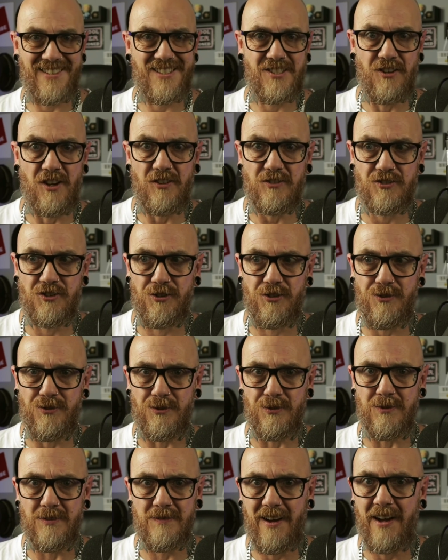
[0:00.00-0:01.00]
It's not
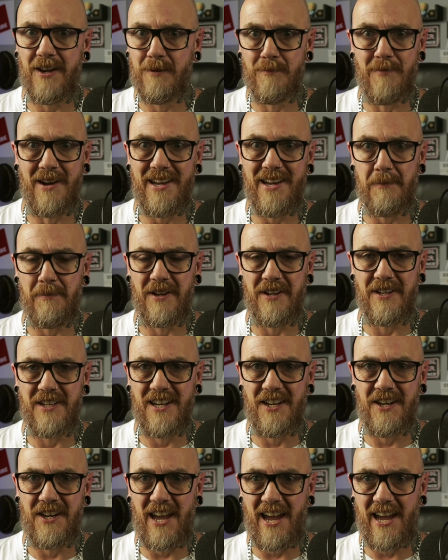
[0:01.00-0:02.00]
true. And in my
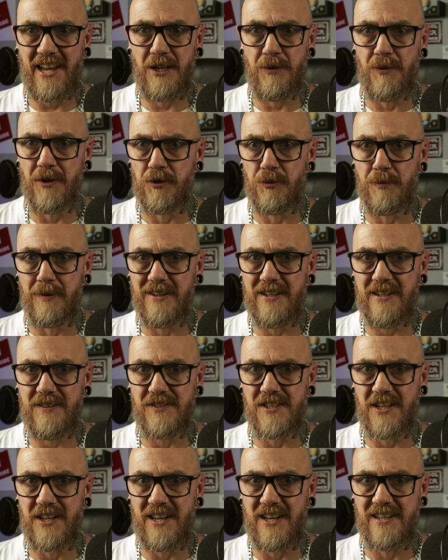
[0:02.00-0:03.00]
opinion, anyone who
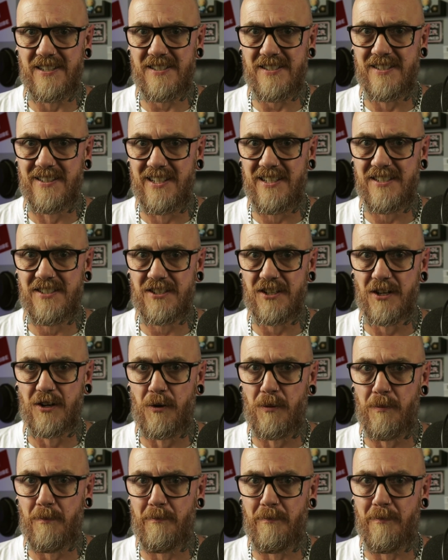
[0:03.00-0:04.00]
believes it is needs to
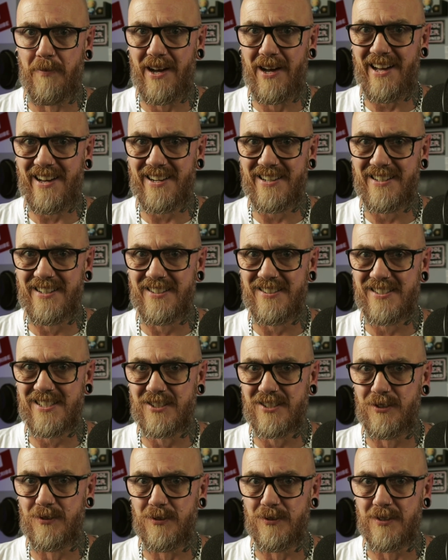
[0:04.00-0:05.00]
go back to
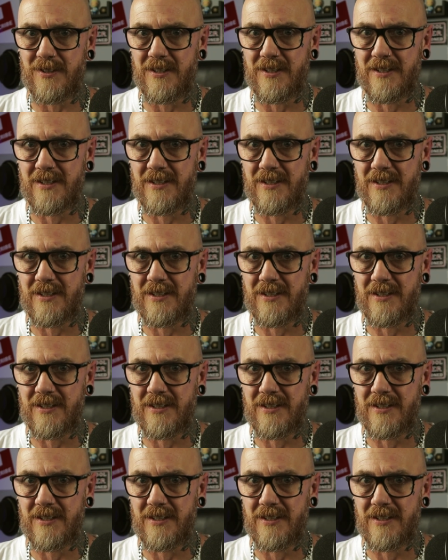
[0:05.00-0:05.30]
school.